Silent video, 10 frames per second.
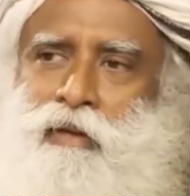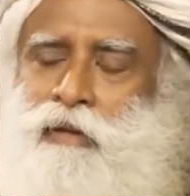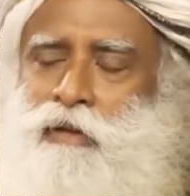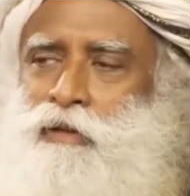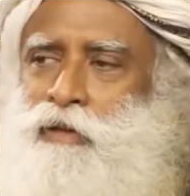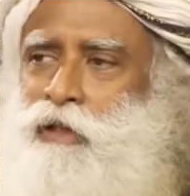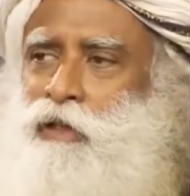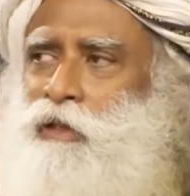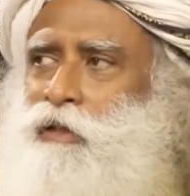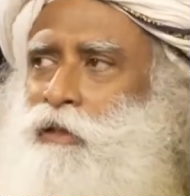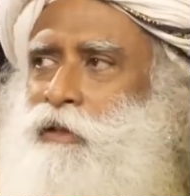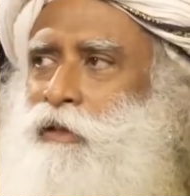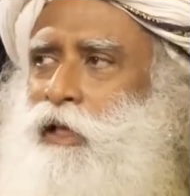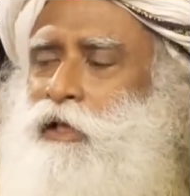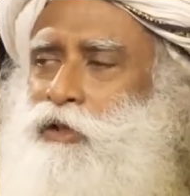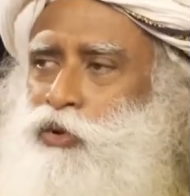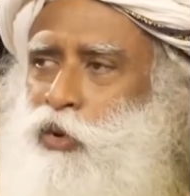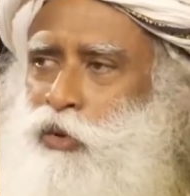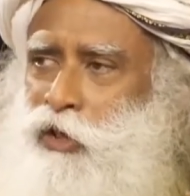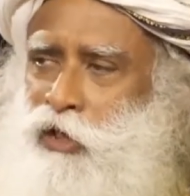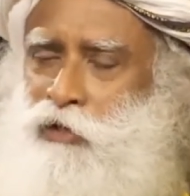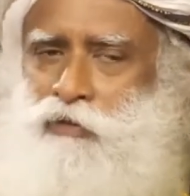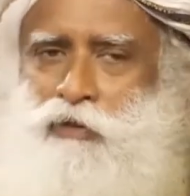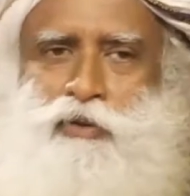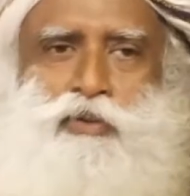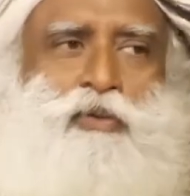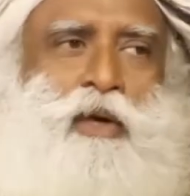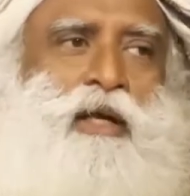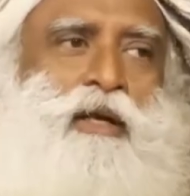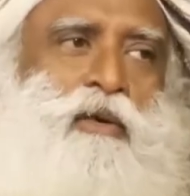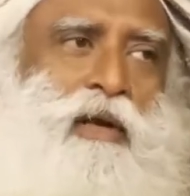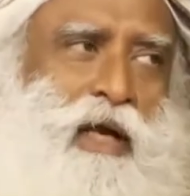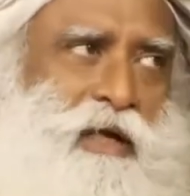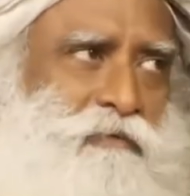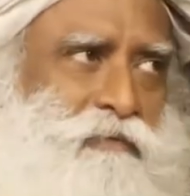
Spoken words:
See, there is no need for you to end your life